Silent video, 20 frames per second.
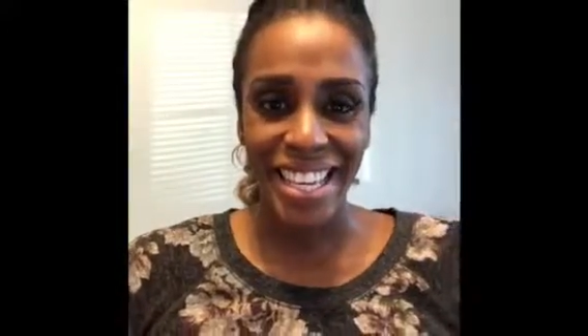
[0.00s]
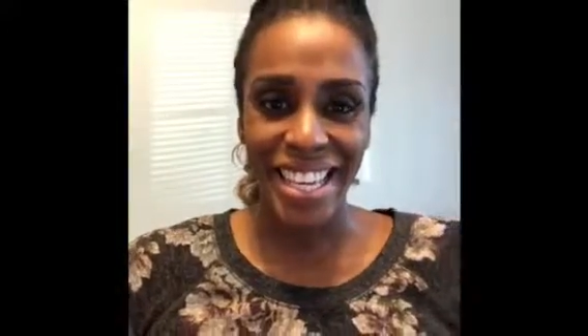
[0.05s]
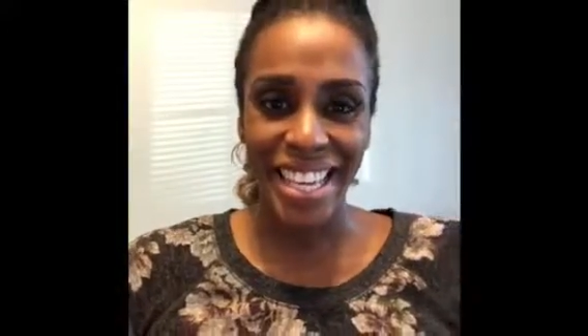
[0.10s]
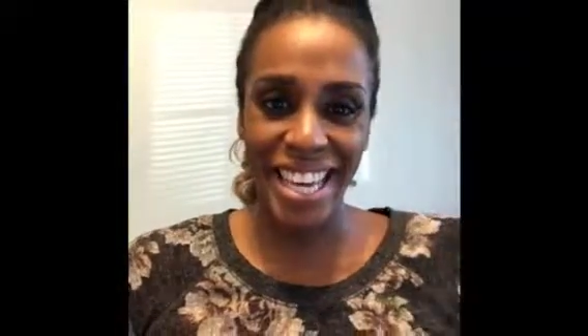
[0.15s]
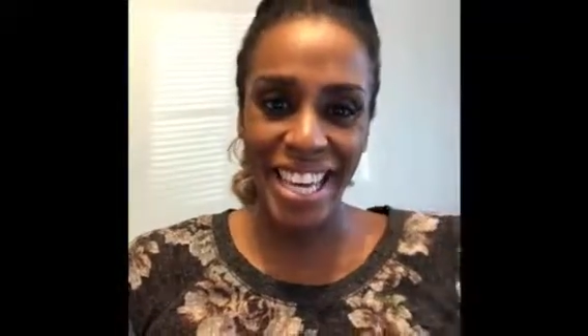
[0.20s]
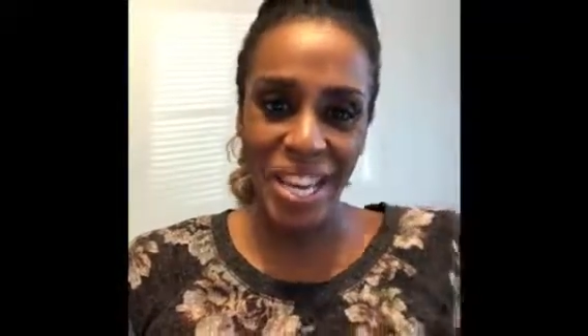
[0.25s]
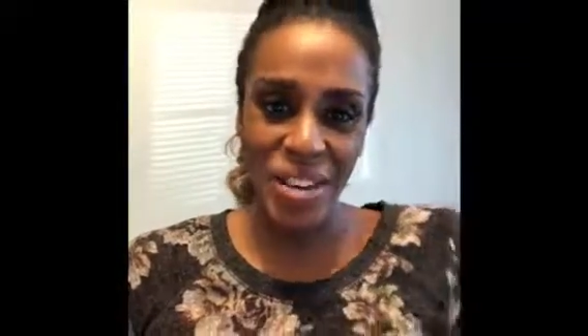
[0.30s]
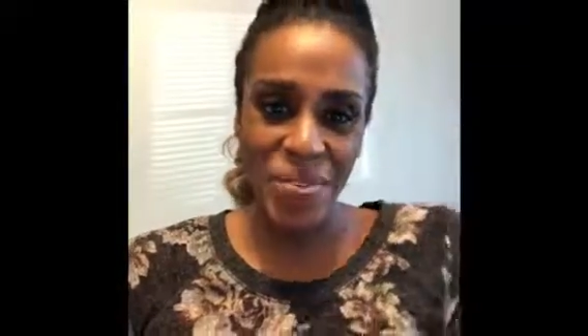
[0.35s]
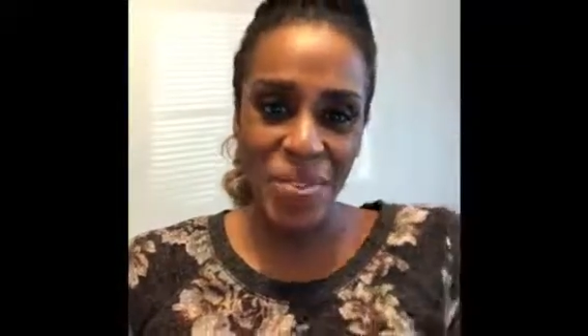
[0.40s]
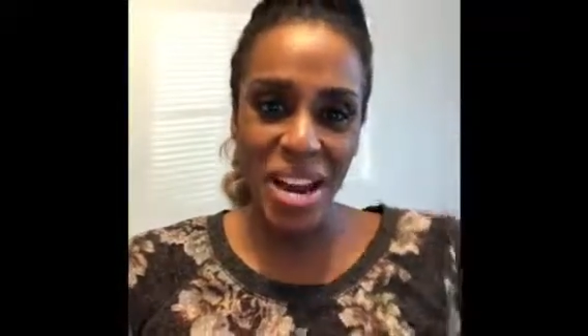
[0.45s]

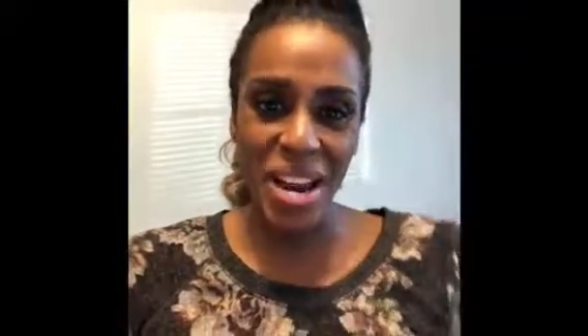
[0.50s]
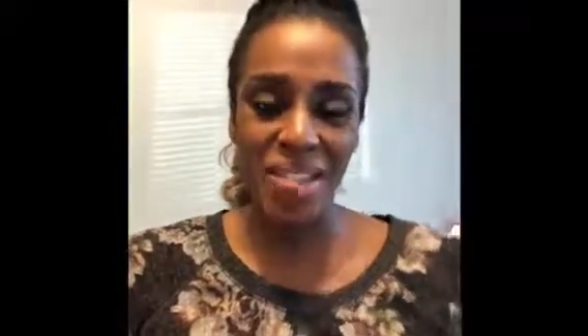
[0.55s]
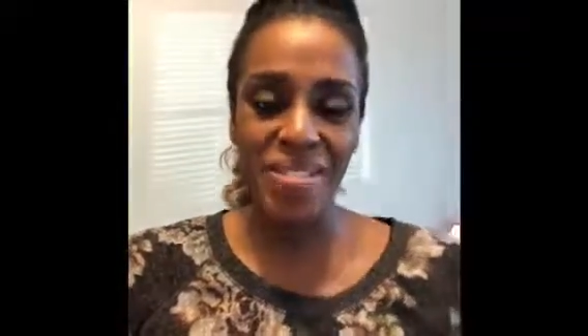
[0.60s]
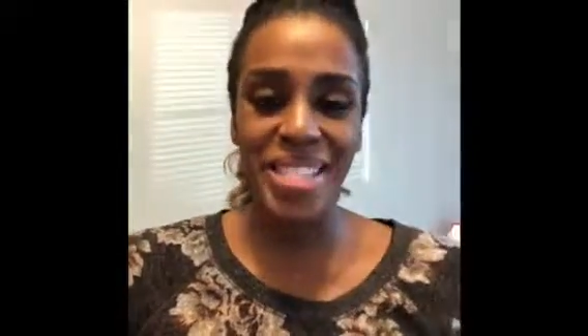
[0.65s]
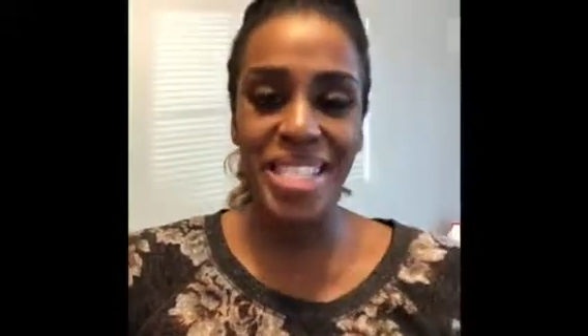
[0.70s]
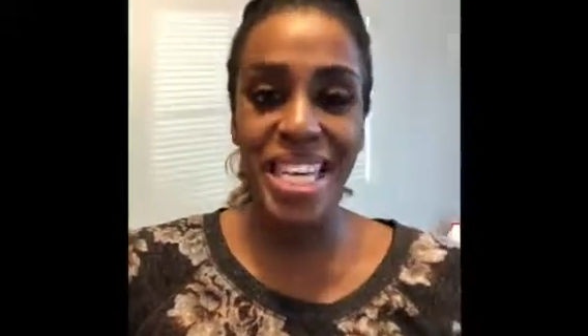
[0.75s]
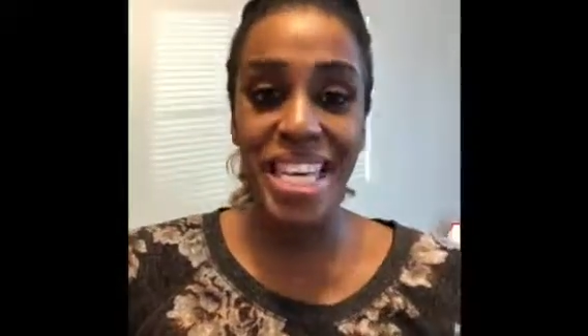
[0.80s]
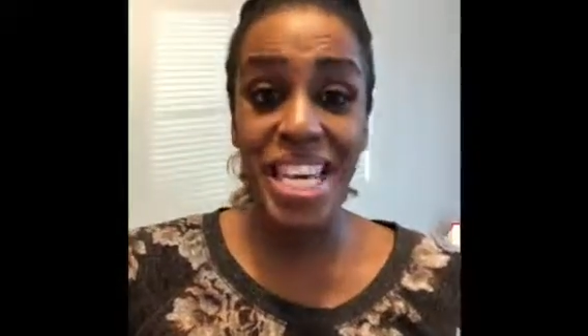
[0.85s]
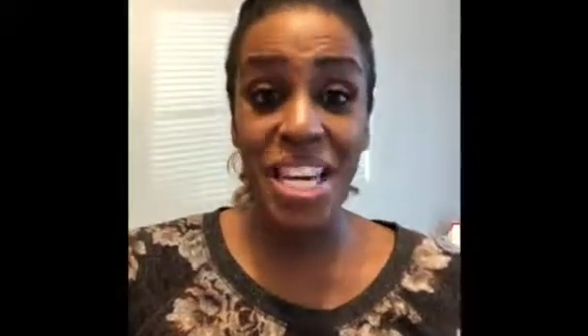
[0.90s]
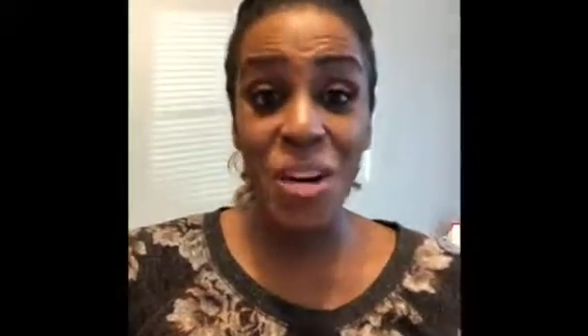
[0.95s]
Kiki
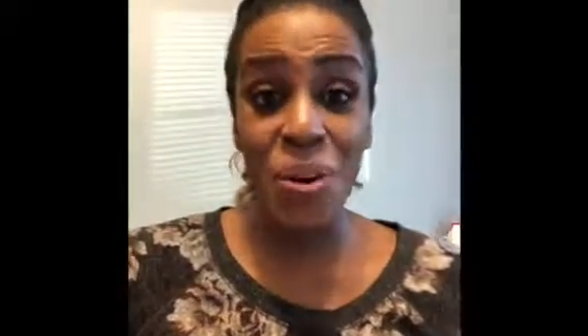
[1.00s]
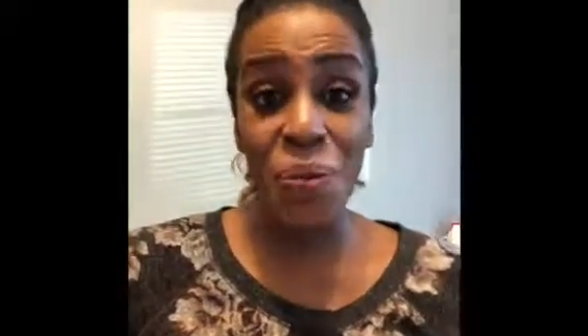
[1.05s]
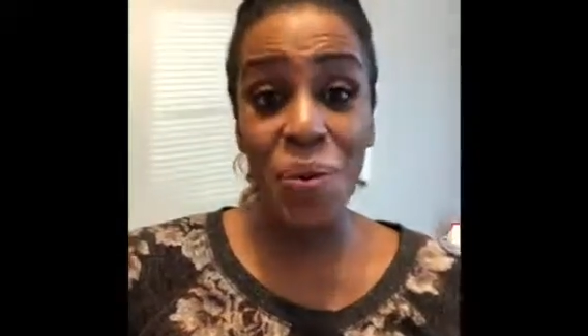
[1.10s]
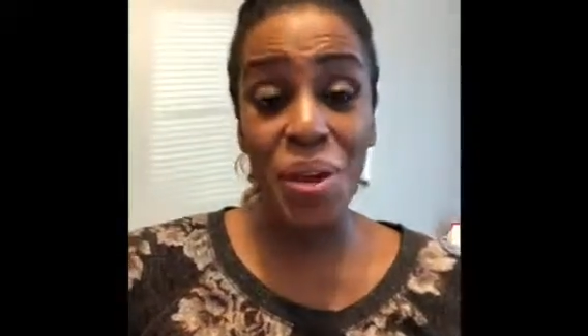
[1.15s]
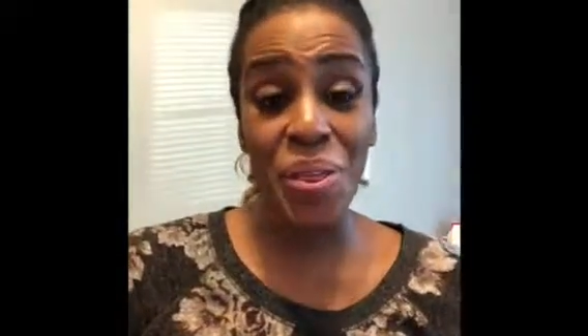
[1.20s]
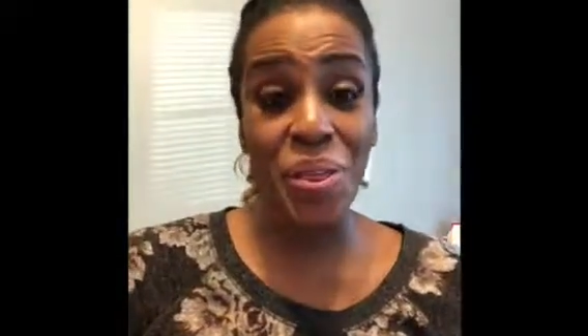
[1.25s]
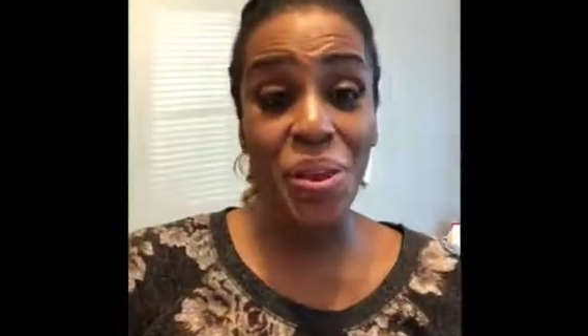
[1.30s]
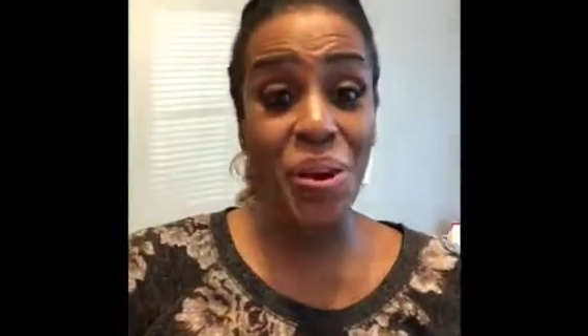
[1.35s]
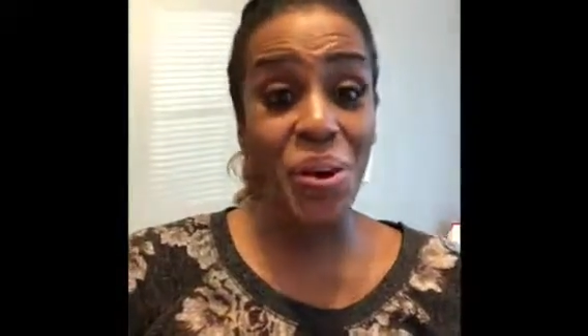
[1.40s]
Ramsey here with